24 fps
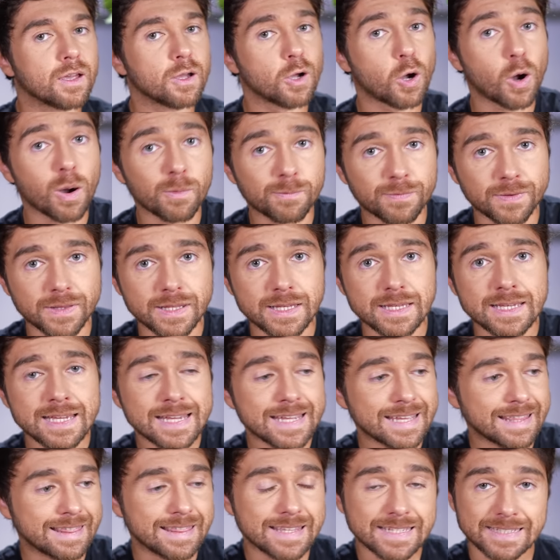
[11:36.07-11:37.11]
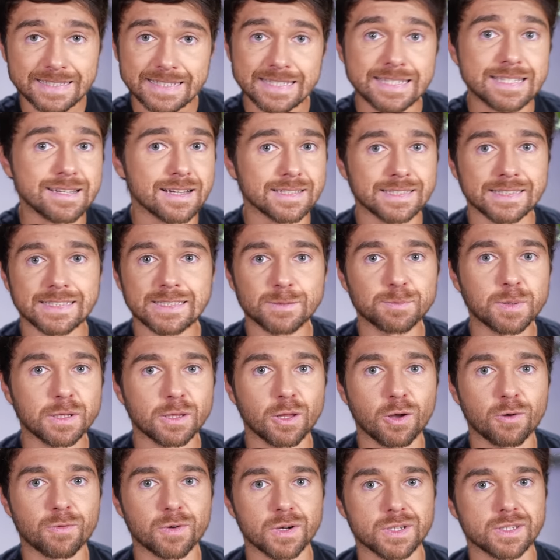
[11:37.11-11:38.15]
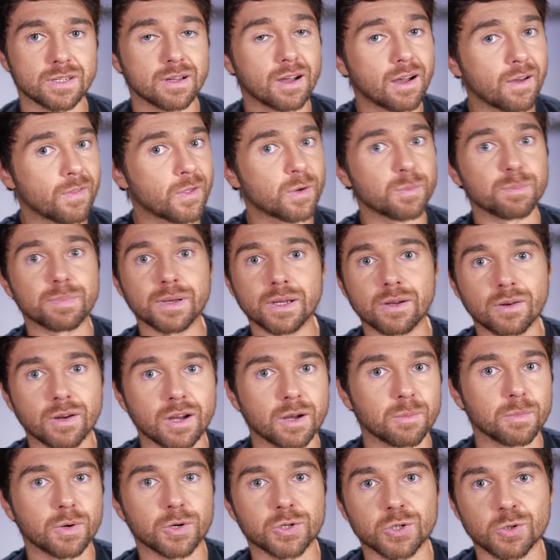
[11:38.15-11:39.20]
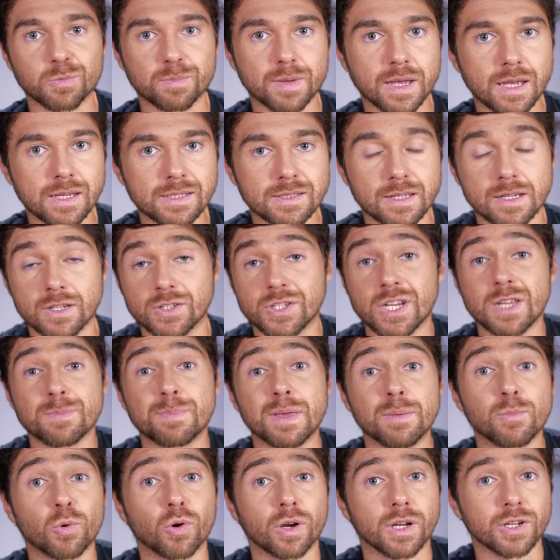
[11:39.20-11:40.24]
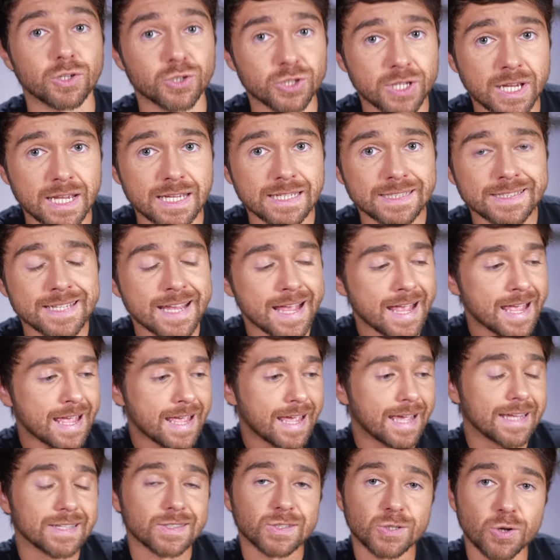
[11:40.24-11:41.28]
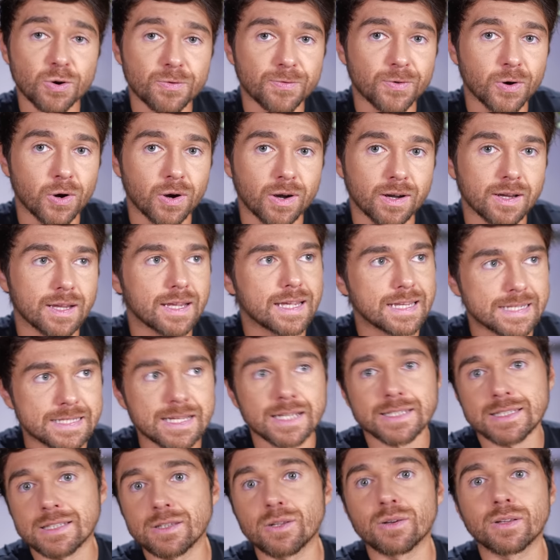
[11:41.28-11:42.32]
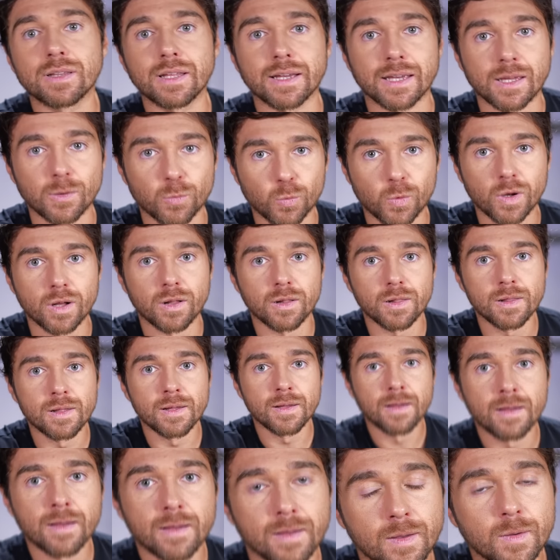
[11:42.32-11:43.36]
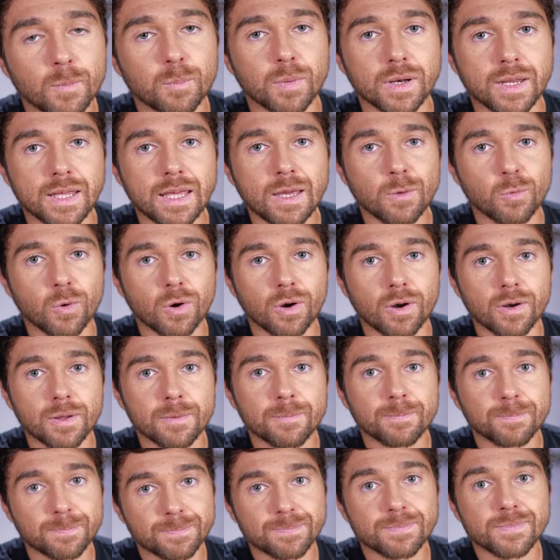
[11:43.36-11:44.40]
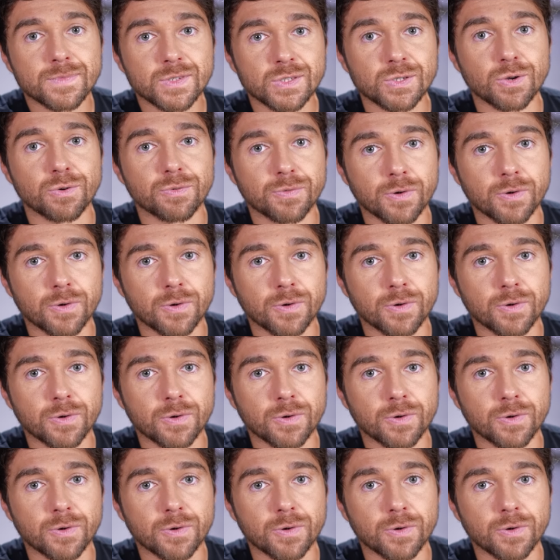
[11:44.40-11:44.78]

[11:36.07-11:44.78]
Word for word: Hopefully, this doesn't spill over to other bigger commercial banks like J P Morgan Chase, and so far, it doesn't look like it will, but keyword, so